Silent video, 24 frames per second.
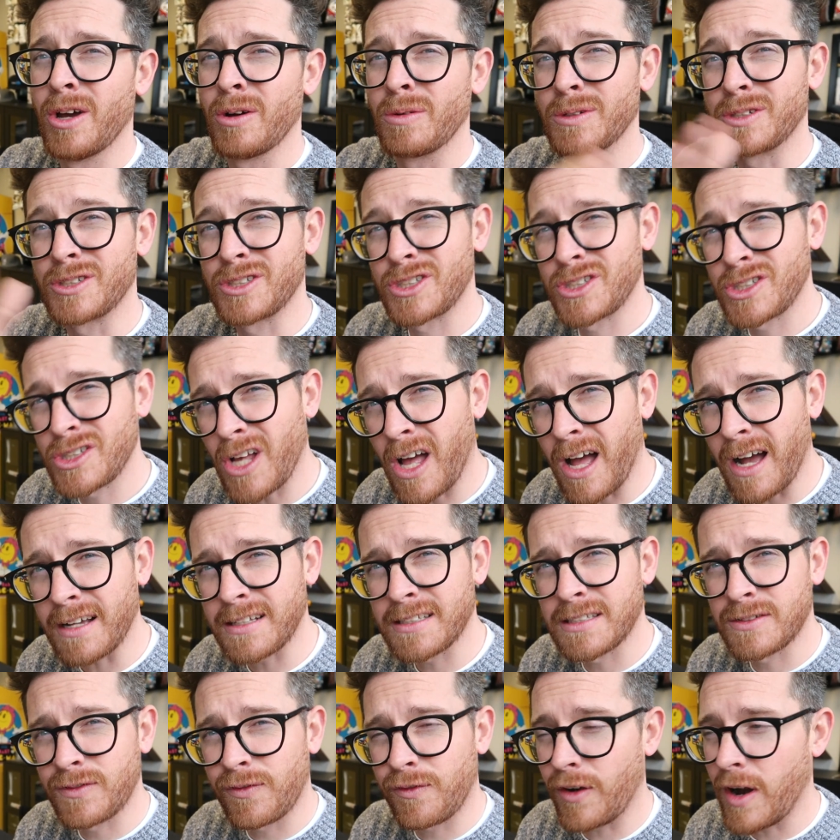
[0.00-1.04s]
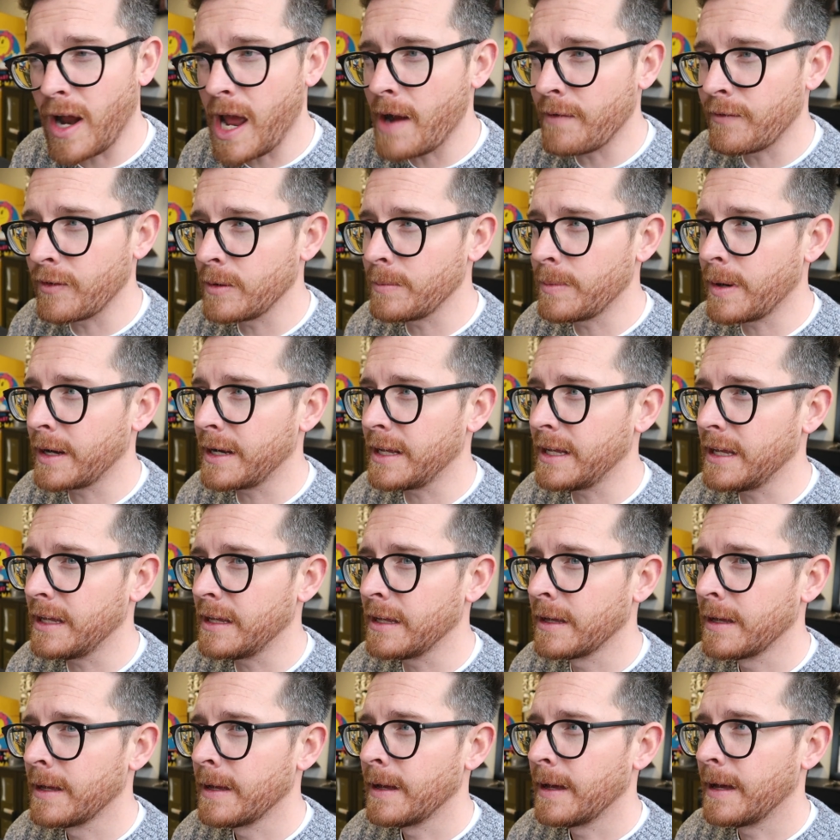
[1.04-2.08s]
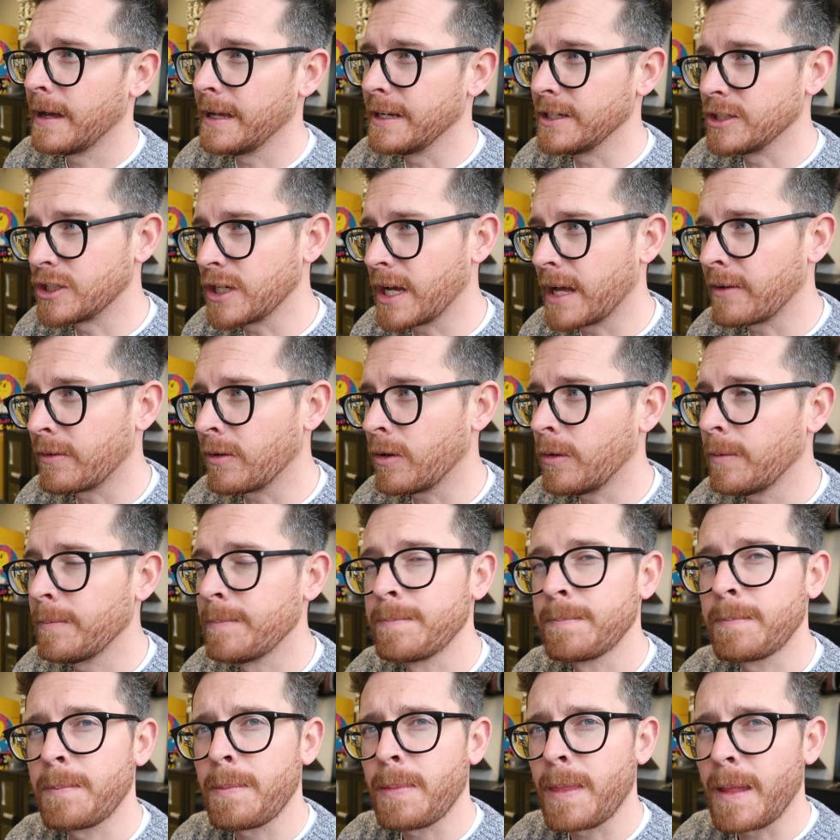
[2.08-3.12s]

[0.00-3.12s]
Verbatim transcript: which sucks for everybody in general.